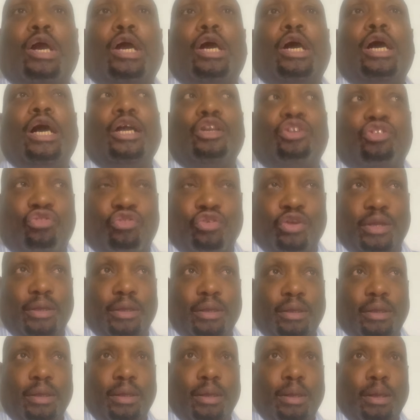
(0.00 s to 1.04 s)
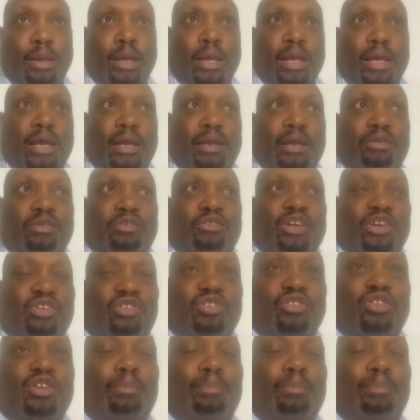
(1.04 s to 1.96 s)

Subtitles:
country. This is